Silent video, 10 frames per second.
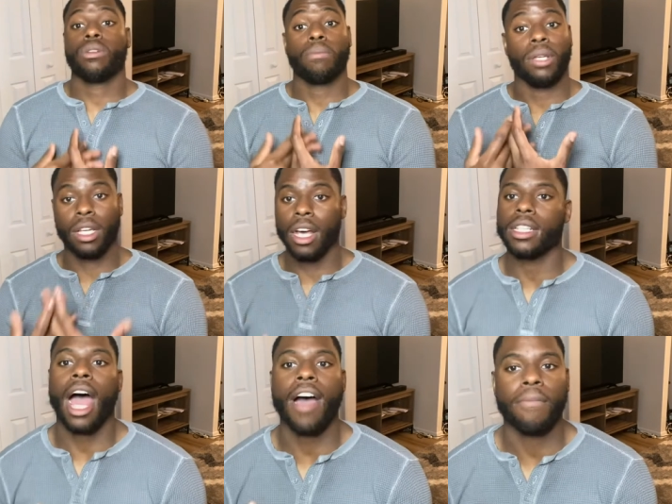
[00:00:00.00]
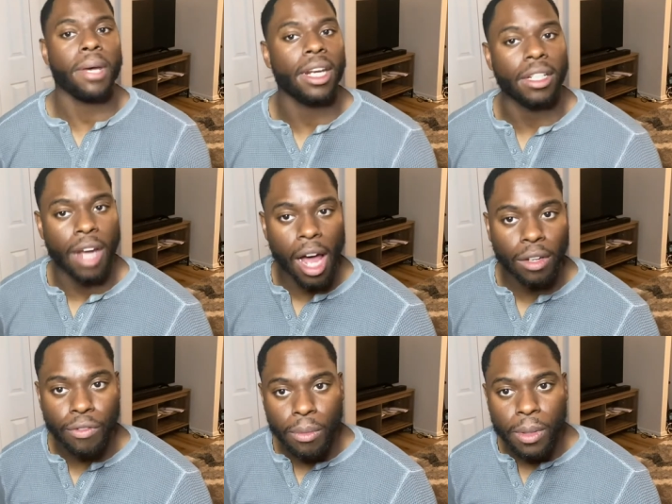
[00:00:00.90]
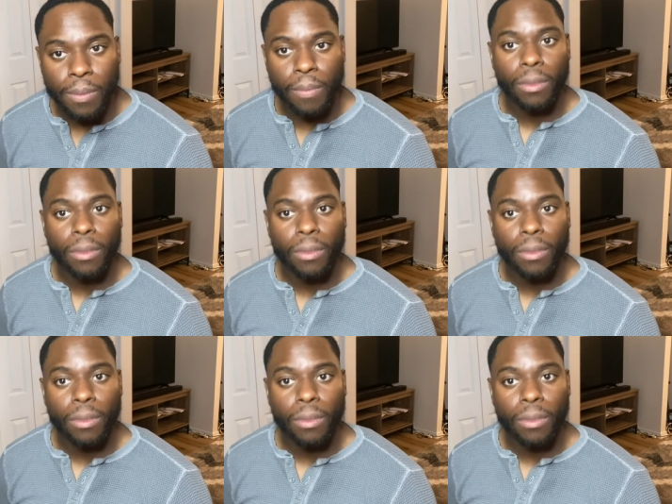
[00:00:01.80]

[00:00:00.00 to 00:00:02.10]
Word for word: because I haven't made a dollar from it.